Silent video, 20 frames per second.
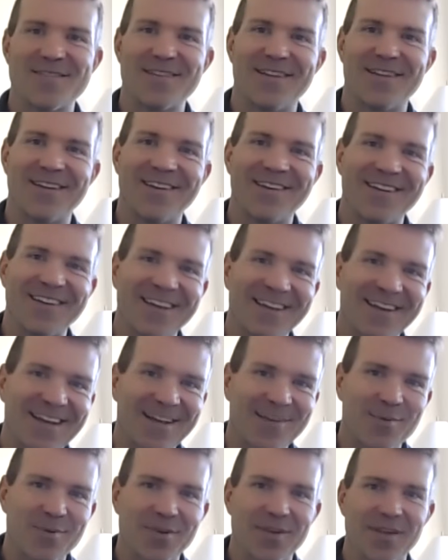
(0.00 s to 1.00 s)
and
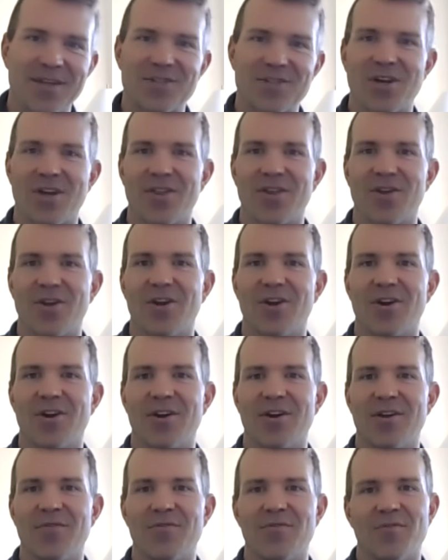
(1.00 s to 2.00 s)
connect with each other
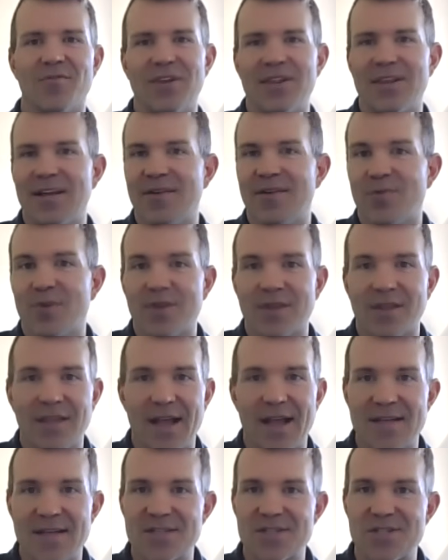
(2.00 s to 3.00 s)
and relive what the
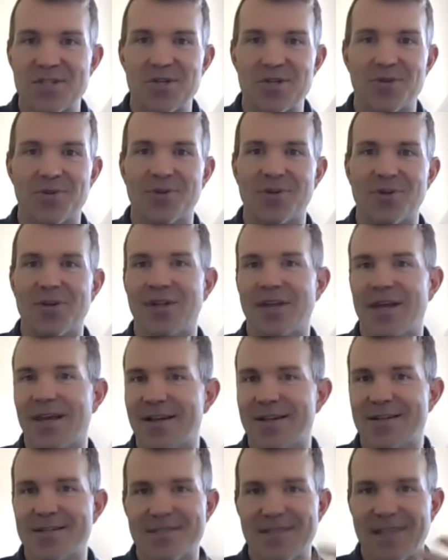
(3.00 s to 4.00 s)
last year looked like
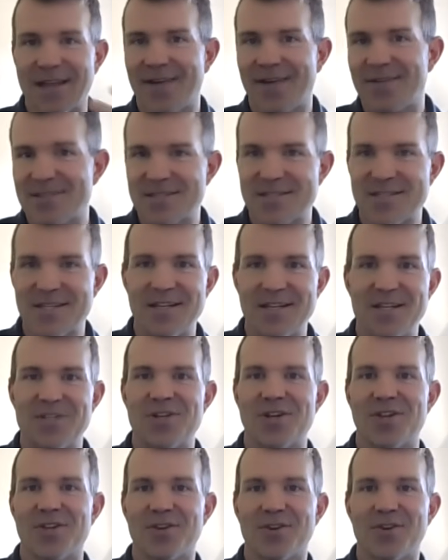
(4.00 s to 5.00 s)
because they haven't seen each
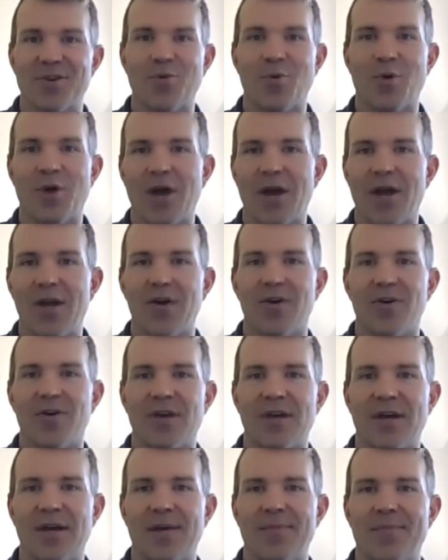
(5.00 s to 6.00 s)
other in a
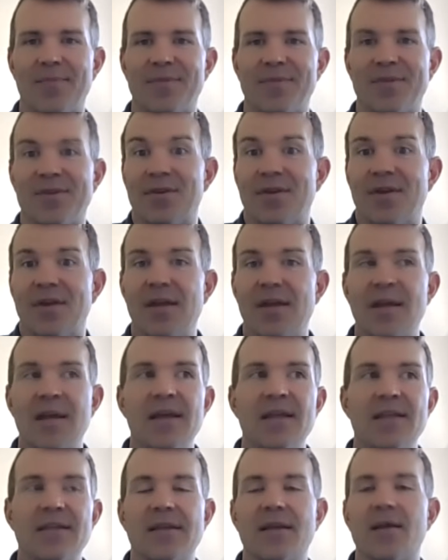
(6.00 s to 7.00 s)
while. To
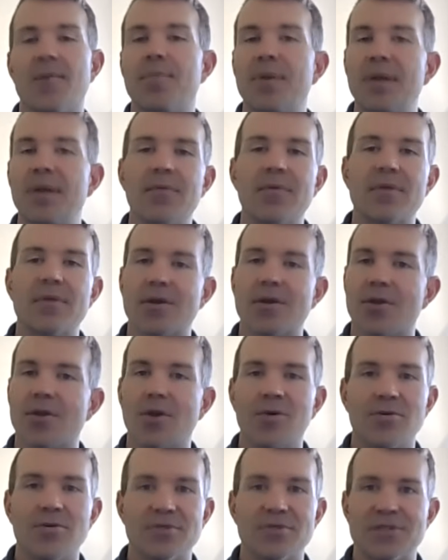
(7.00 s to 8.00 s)
compete with their
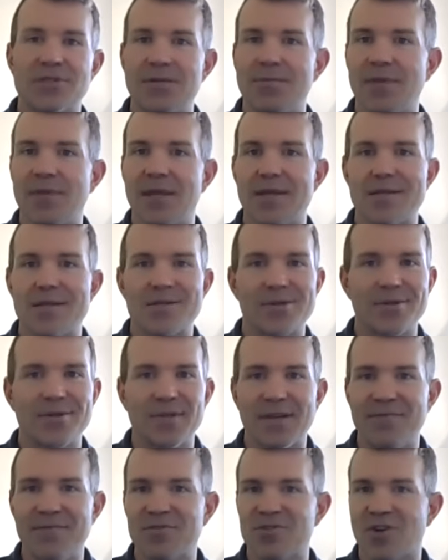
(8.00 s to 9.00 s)
local teammates who
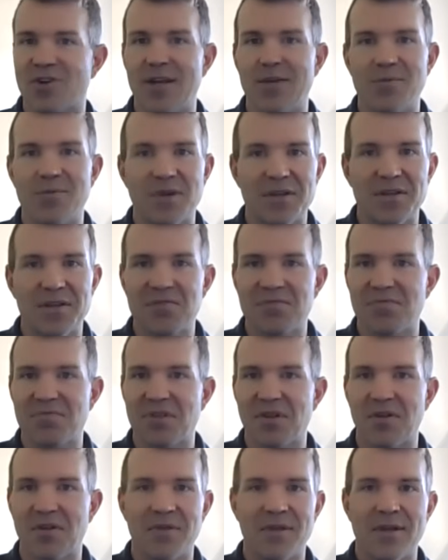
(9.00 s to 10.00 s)
they've trained with
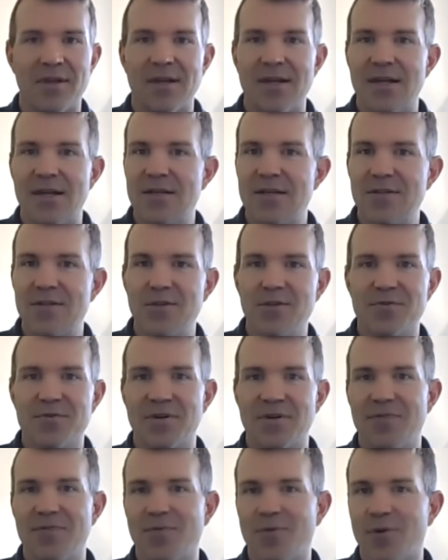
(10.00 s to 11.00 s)
2,
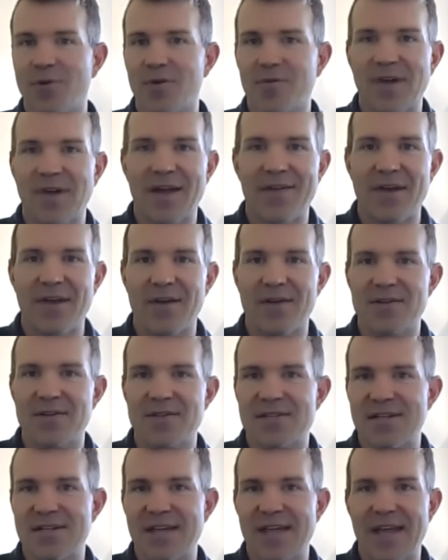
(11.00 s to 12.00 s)
3, 4, 5 hours
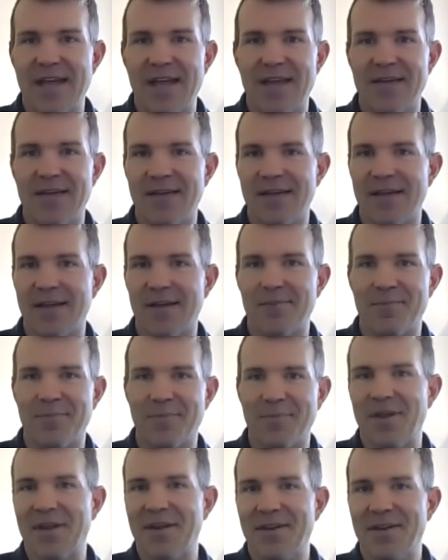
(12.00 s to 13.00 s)
a day
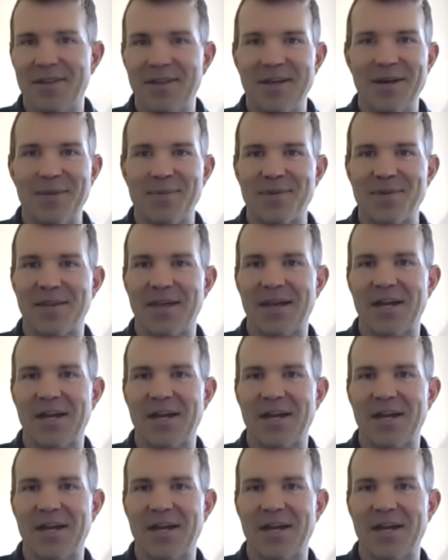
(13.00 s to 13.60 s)
in the lead up to that